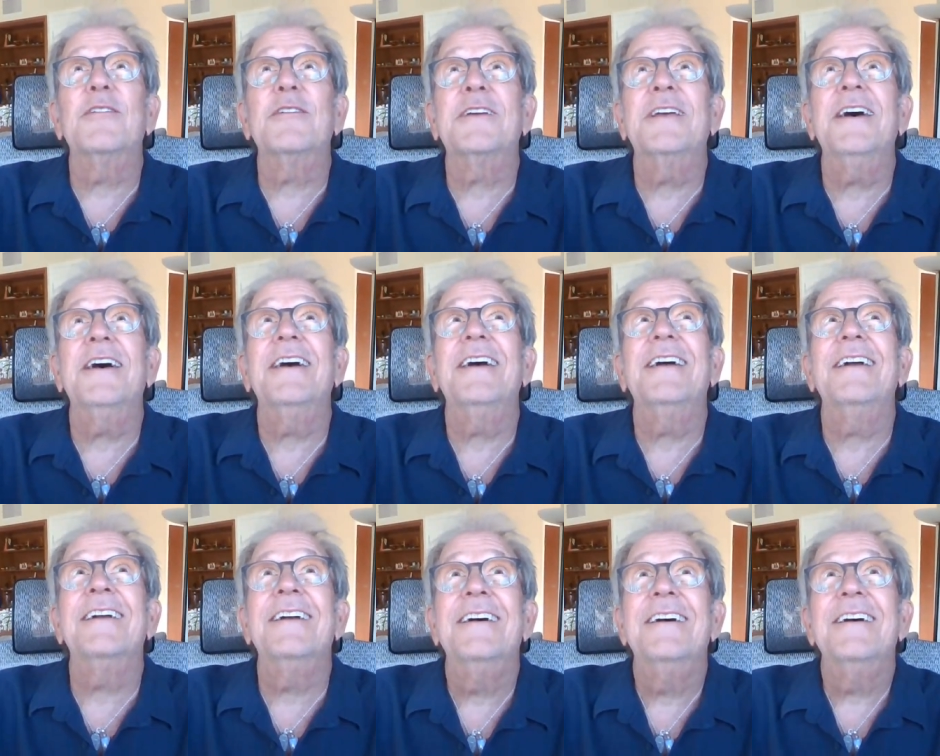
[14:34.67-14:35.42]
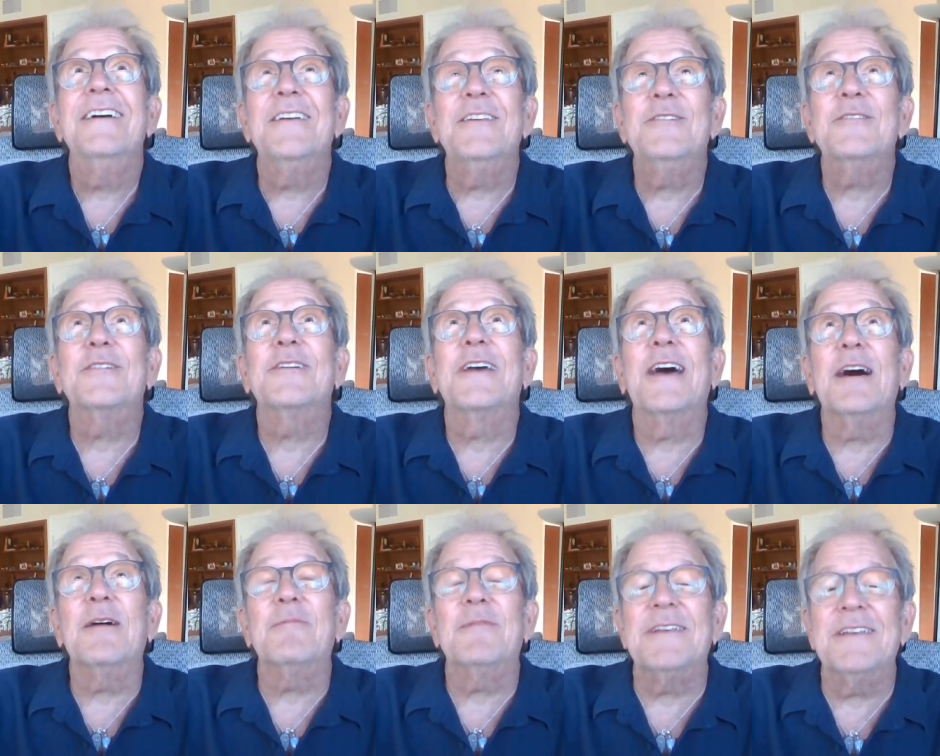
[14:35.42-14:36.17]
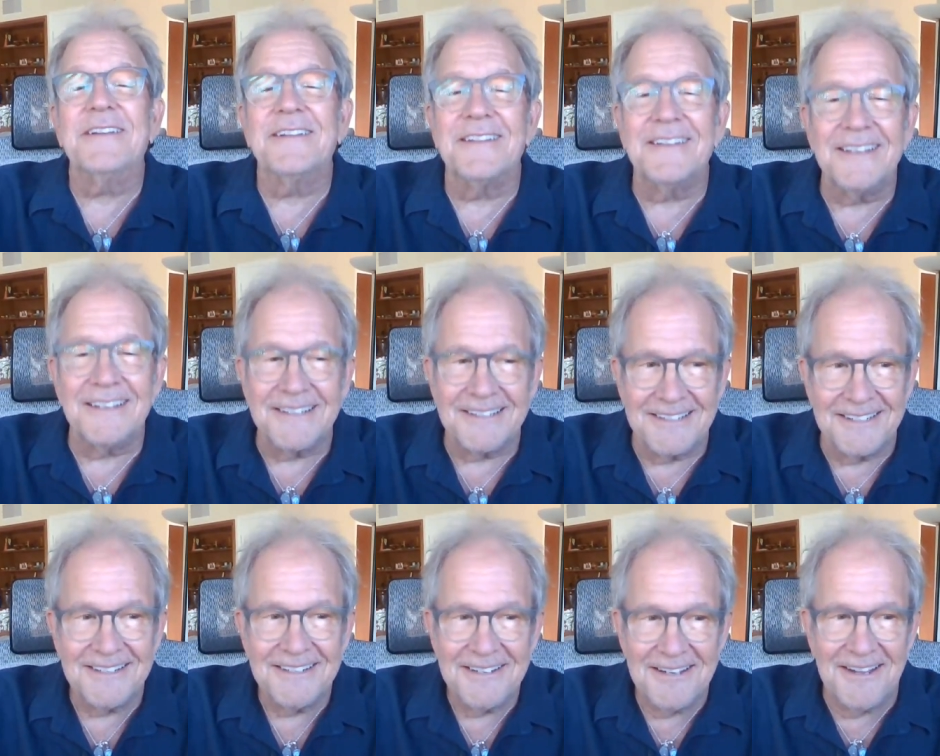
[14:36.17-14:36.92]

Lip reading: okay, you got me into this.